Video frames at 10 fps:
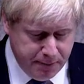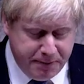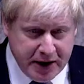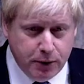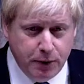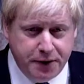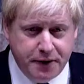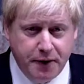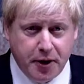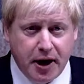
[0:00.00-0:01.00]

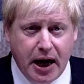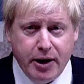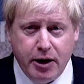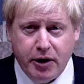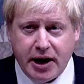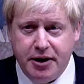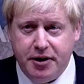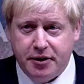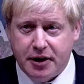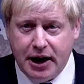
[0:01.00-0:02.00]
fields that are now
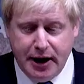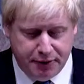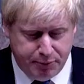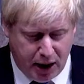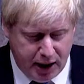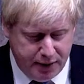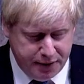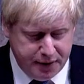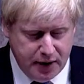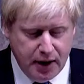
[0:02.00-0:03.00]
irrigated and cleared of
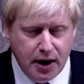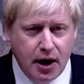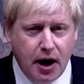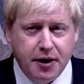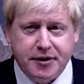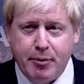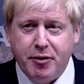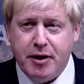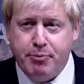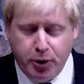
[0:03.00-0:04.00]
mines, and some
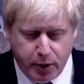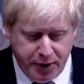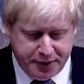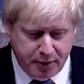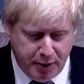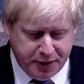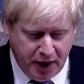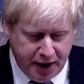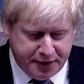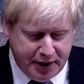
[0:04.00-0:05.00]
of the poorest and most
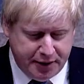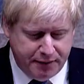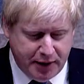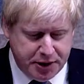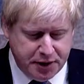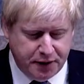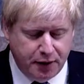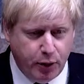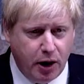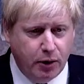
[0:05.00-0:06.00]
isolated villages in
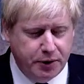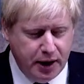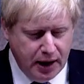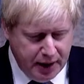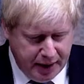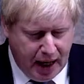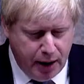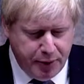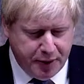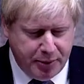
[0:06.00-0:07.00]
the world
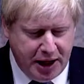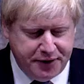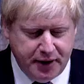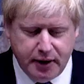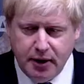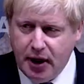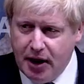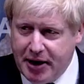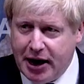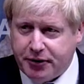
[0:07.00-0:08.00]
now with the blessing
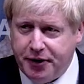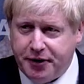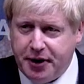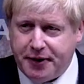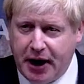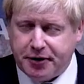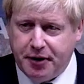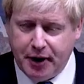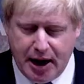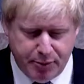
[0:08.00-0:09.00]
of electricity thanks
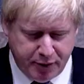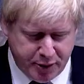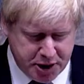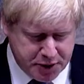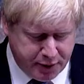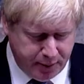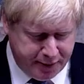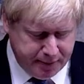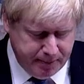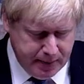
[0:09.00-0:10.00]
to the labour of British
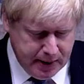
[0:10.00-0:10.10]
troops.